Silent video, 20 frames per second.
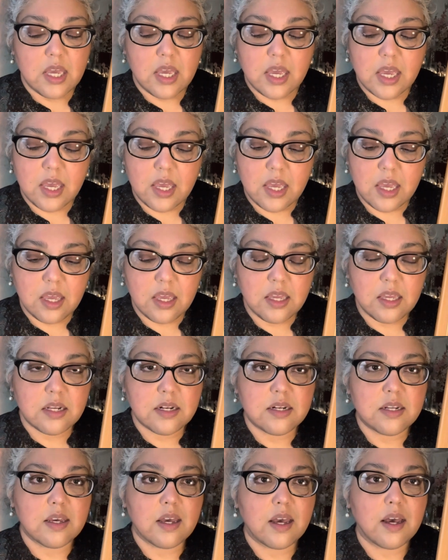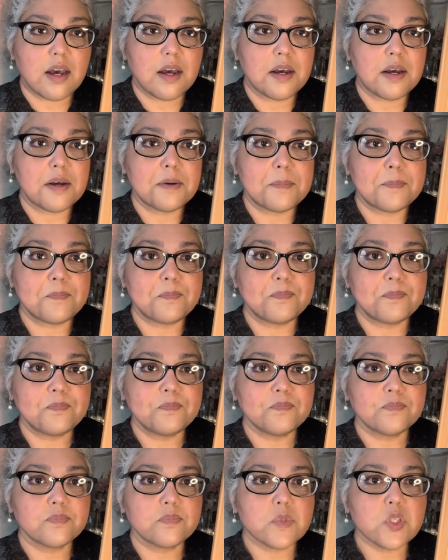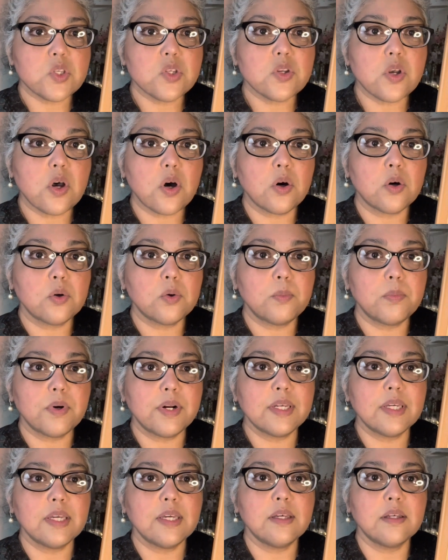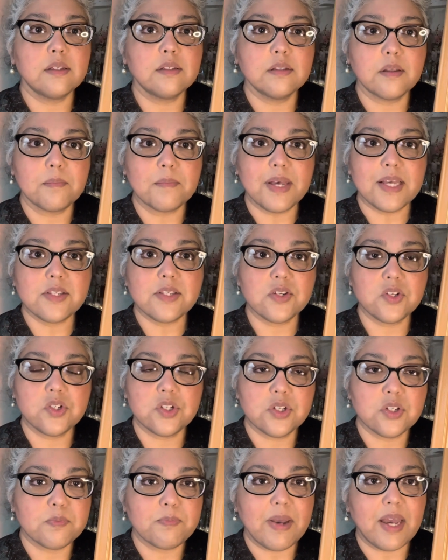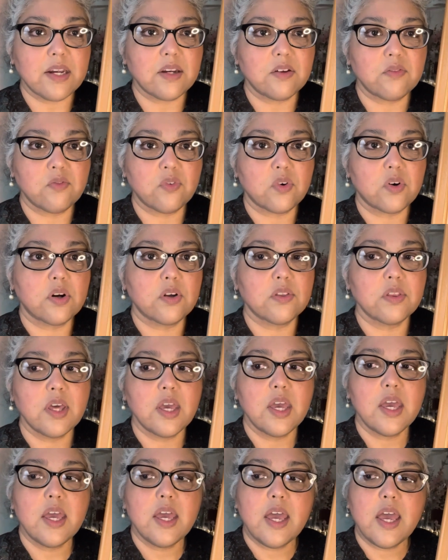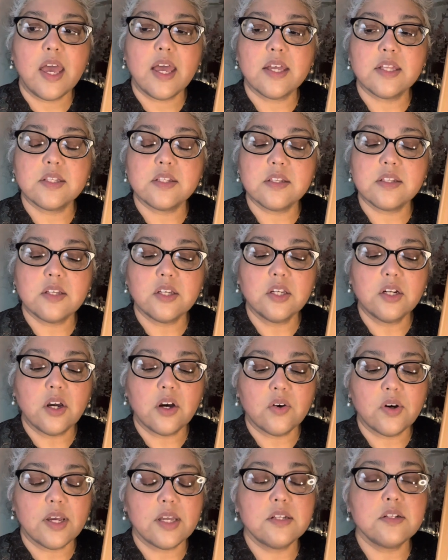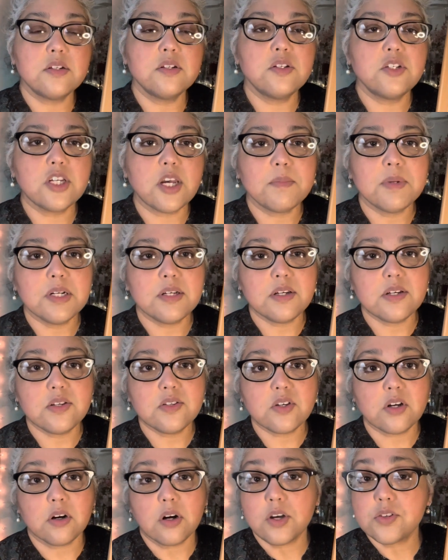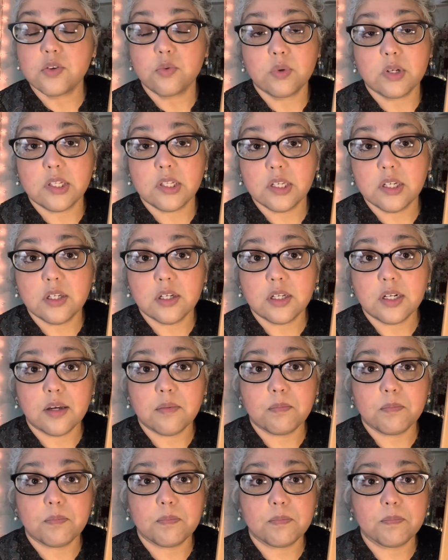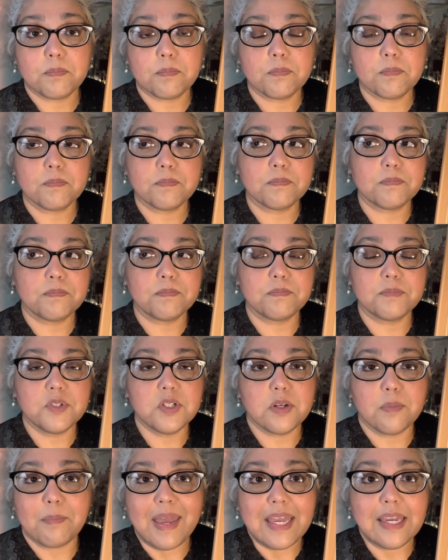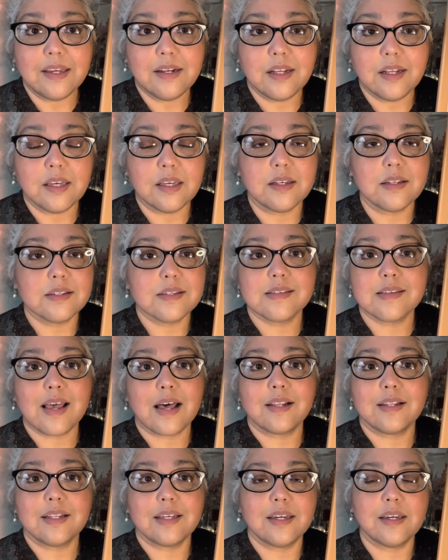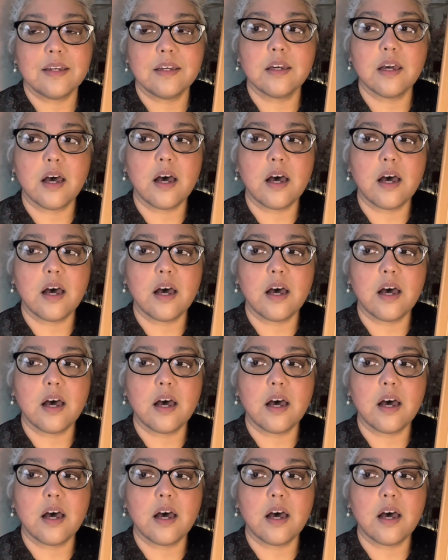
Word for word: And um, so bringing the messages back and forth. And, you know, and Geminis are also really good at debating, selling,